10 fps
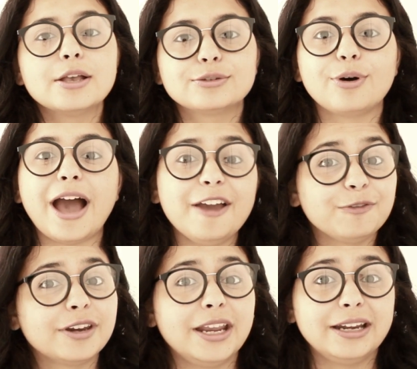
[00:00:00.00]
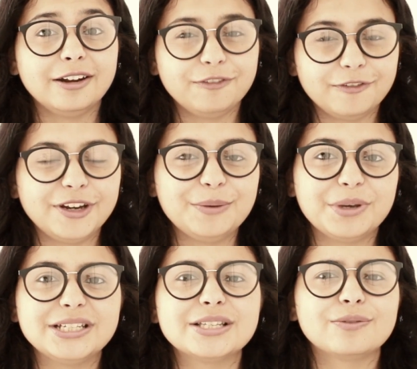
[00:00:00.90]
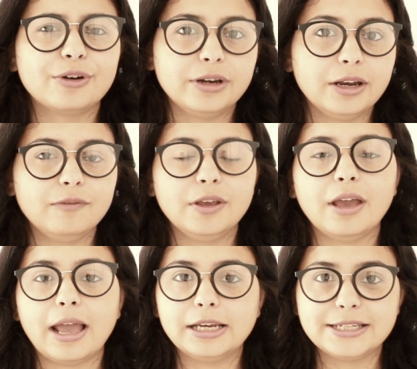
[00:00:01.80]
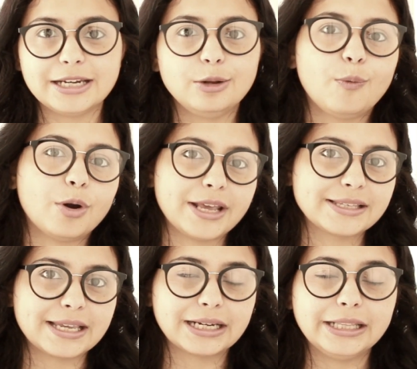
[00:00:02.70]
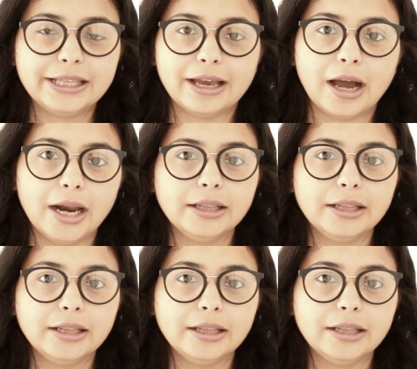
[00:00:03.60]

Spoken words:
So I have created 15 pages for Nervi. I'll tell you what exactly they are.